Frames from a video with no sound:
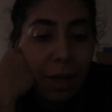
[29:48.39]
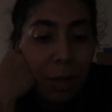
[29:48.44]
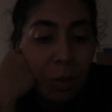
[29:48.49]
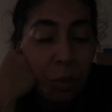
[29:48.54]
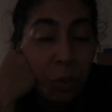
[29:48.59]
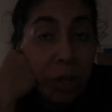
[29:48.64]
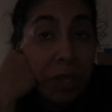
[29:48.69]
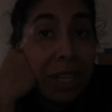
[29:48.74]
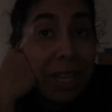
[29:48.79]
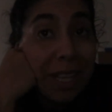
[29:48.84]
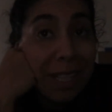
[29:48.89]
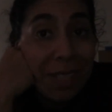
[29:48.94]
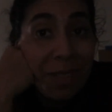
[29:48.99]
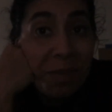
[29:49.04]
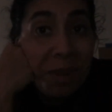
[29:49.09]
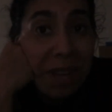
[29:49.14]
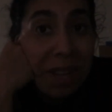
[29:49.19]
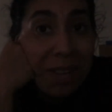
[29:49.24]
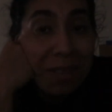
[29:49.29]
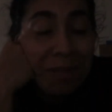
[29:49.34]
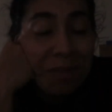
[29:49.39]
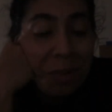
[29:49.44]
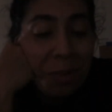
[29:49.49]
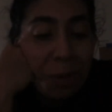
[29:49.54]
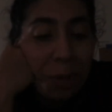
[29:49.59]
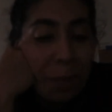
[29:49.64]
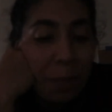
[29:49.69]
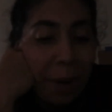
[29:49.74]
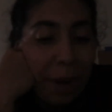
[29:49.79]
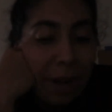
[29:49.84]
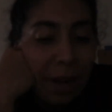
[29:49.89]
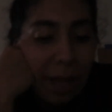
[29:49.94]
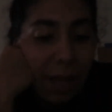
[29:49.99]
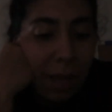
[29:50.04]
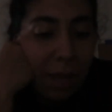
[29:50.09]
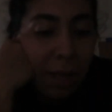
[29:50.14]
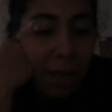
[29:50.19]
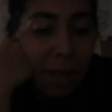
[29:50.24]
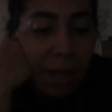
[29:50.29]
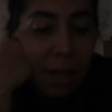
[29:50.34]
We're days away from her party,
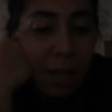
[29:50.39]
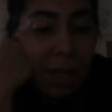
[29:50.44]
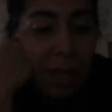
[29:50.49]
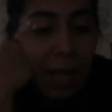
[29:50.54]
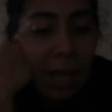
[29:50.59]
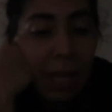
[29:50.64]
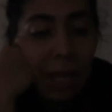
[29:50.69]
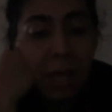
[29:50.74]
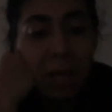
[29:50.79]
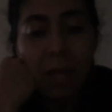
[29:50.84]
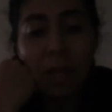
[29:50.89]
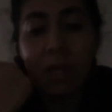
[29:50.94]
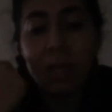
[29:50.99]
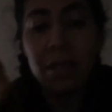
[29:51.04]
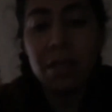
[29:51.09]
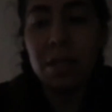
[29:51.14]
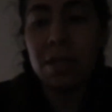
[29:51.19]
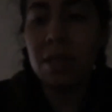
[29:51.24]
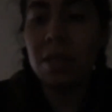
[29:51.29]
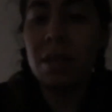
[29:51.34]
and